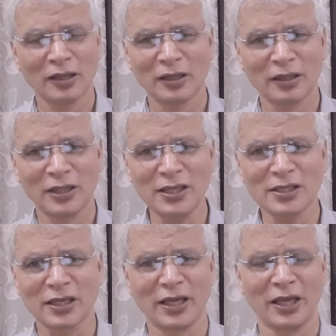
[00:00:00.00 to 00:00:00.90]
this
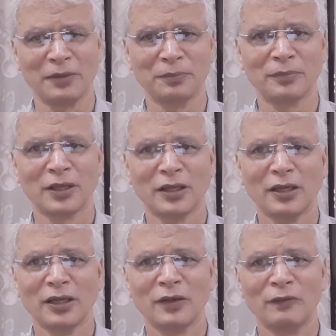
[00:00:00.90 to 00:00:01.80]
game
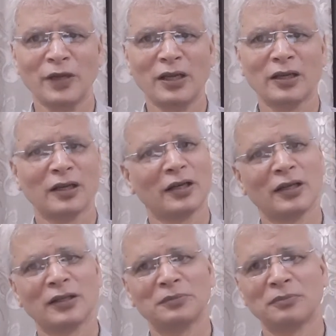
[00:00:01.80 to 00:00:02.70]
will
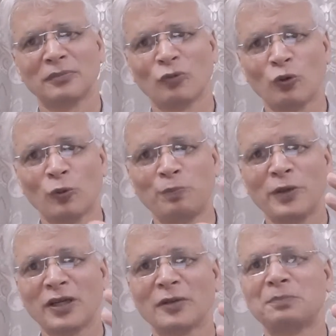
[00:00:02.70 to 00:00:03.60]

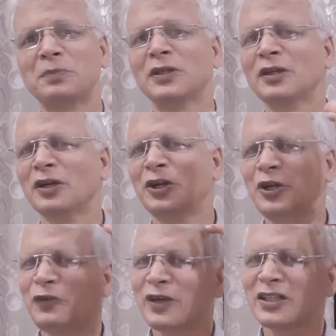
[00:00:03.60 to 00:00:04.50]
open up
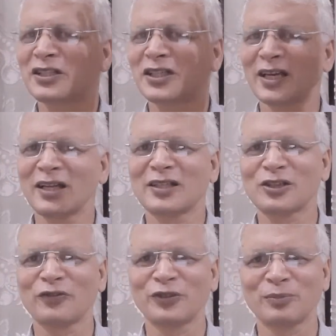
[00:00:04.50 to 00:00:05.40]
different channels
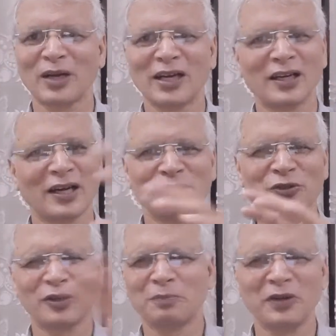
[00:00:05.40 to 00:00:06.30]
of your mind and you
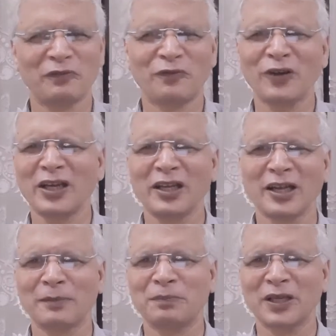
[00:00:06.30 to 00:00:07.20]
will be very
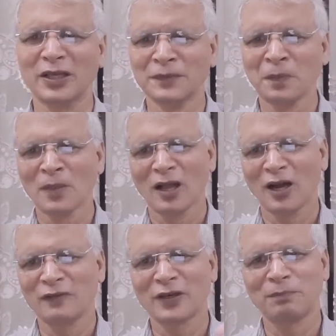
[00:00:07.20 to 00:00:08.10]
happy
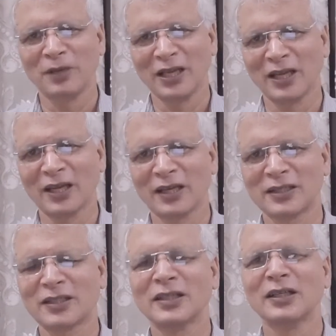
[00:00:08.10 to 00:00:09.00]
after playing it.